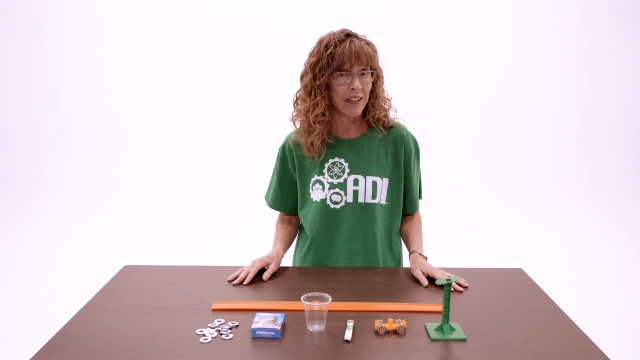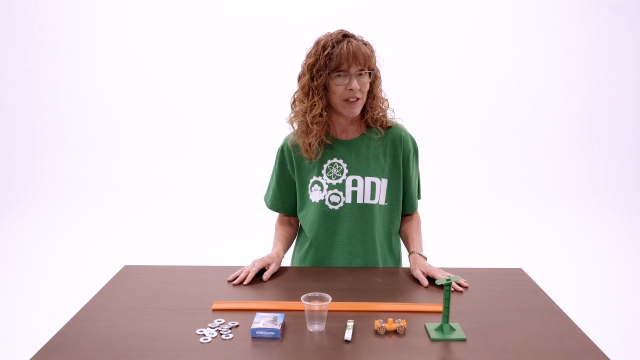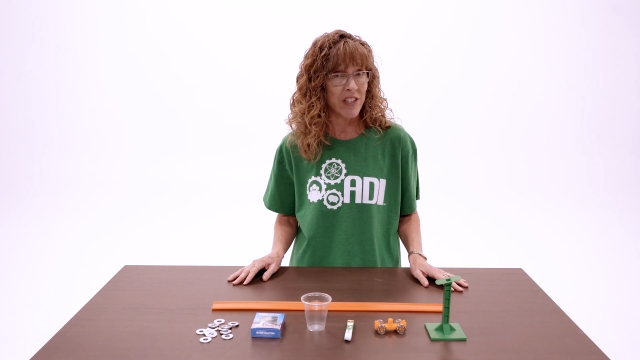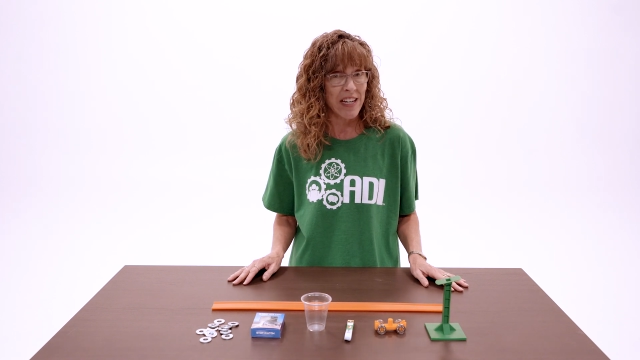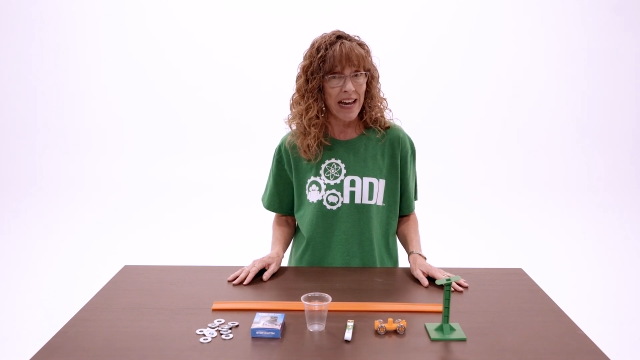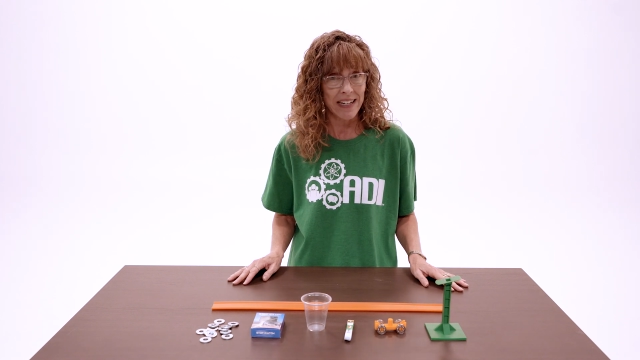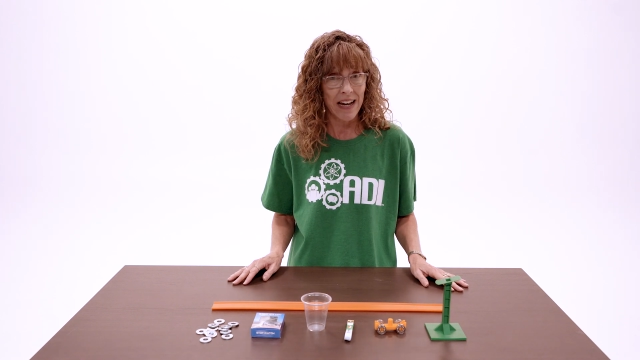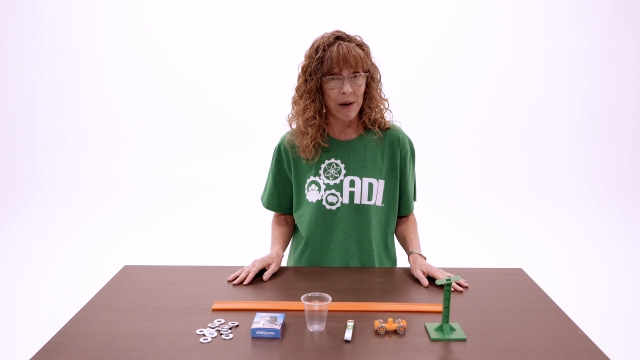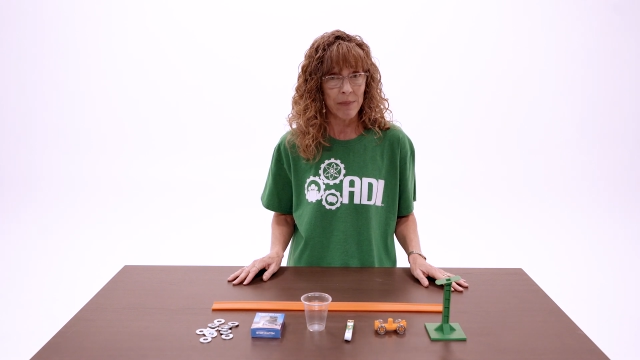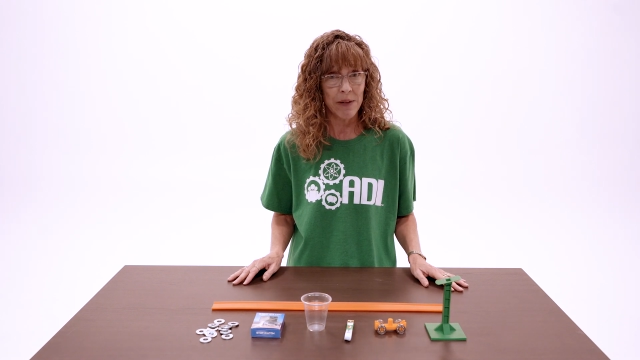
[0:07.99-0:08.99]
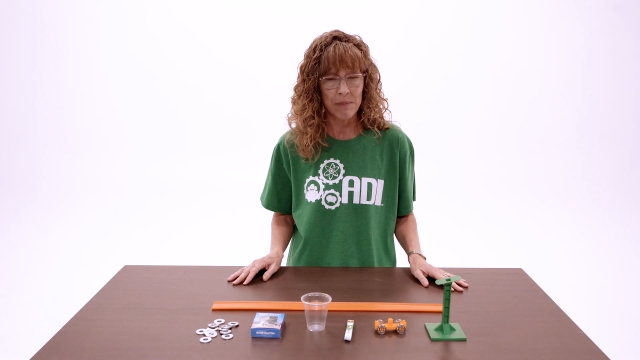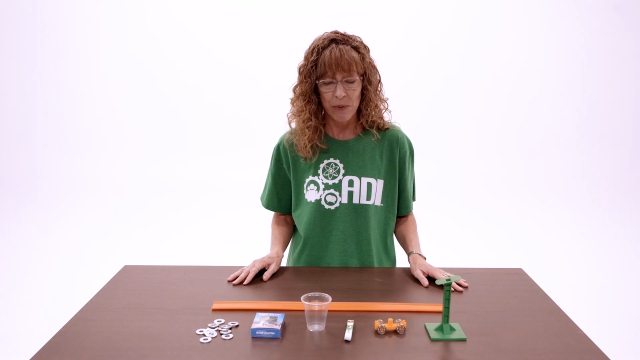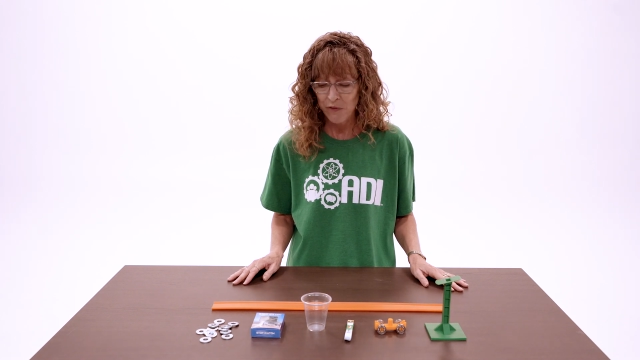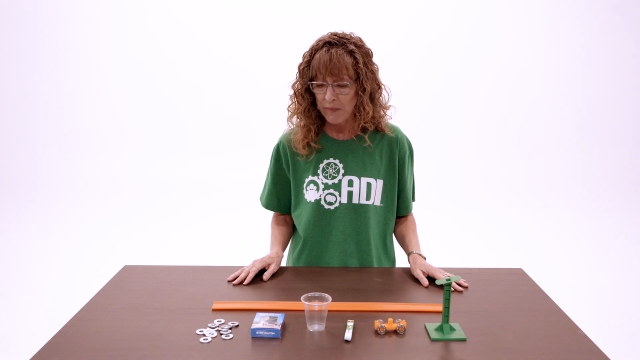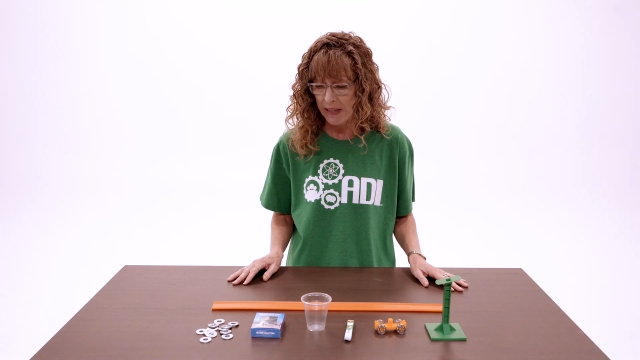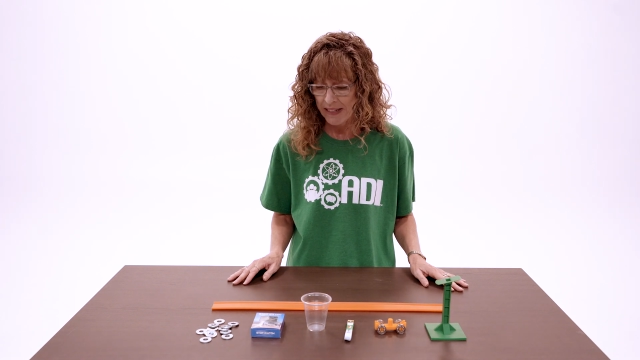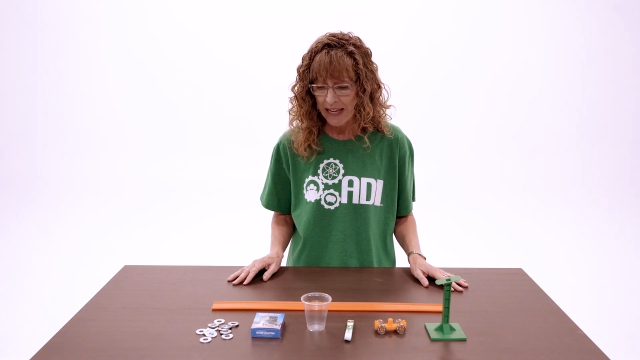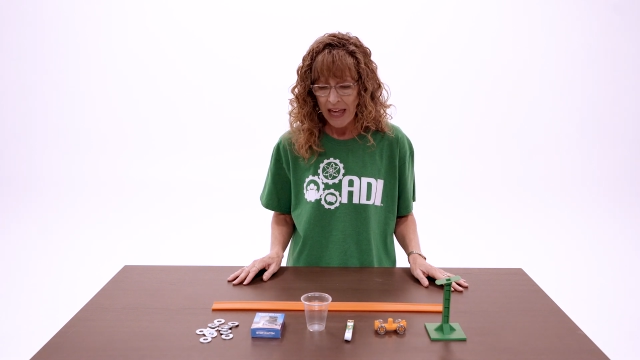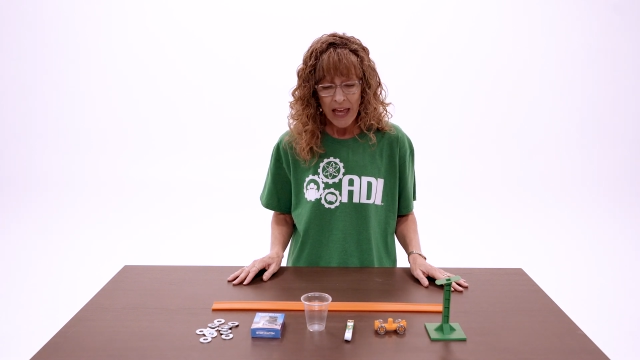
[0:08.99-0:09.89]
energy and cup movement.